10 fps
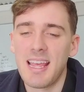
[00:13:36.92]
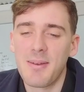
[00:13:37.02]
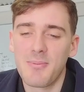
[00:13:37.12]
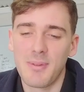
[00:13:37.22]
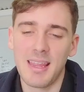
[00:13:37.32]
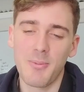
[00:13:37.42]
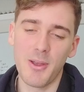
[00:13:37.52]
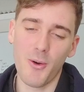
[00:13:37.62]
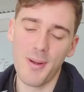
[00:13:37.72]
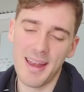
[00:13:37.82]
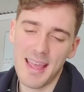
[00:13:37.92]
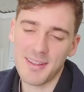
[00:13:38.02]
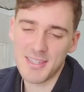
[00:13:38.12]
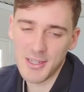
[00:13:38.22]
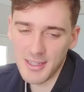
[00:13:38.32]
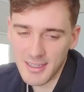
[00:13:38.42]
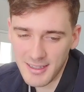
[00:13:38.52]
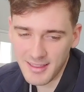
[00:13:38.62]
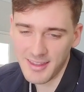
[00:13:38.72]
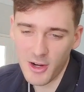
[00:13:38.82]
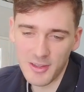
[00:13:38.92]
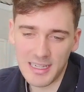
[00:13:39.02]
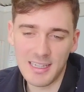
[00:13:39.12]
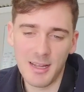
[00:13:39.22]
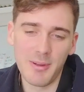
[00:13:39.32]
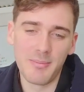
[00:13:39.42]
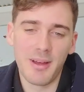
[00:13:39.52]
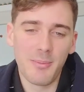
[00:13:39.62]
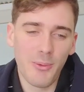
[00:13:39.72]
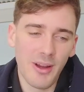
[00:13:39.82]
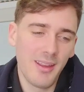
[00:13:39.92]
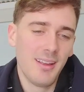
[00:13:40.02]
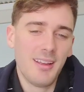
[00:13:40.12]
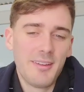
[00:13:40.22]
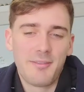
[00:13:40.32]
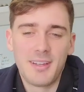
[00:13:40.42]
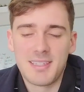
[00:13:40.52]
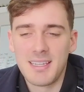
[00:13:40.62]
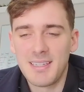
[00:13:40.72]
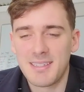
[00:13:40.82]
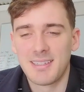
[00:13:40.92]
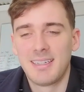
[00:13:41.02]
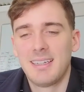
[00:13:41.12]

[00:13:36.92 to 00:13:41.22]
And then we all went out to the only club in Bunbury, Fitzy's.